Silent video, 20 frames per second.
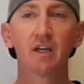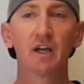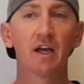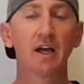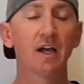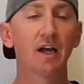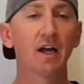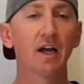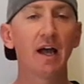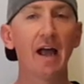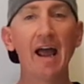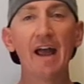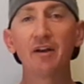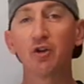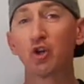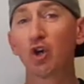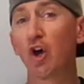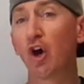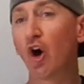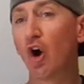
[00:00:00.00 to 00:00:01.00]
and
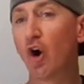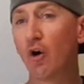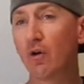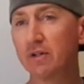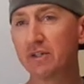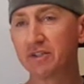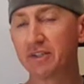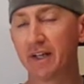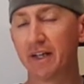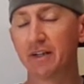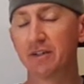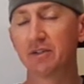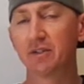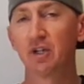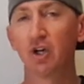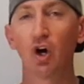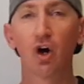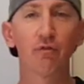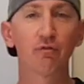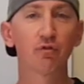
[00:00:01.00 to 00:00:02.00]
content
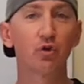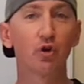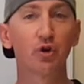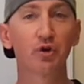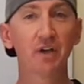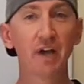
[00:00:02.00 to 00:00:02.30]
of good